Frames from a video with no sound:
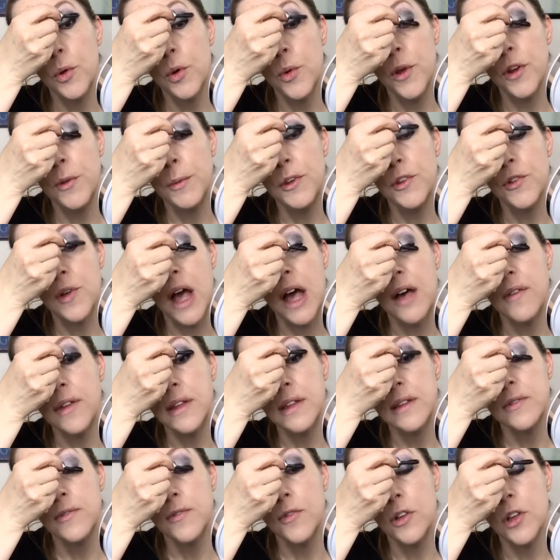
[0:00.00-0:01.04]
you were going to be
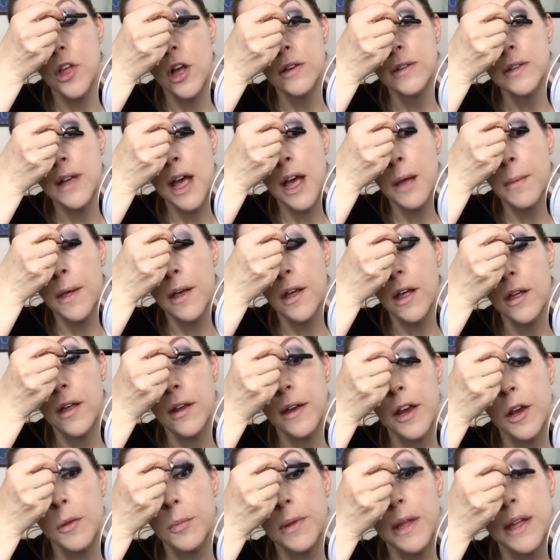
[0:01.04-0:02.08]
traveling for a long time, like on
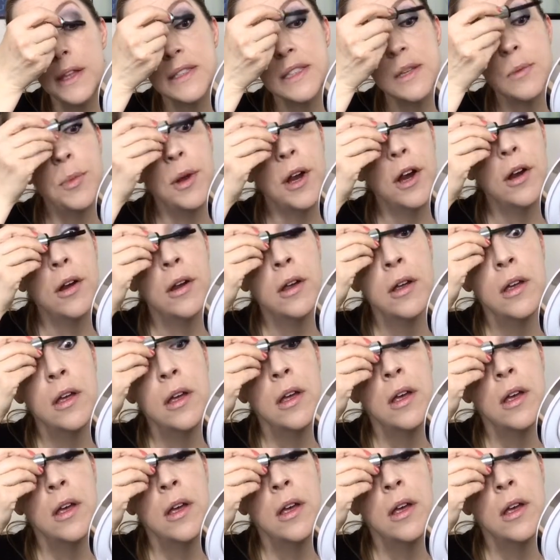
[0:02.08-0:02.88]
an airplane somewhere,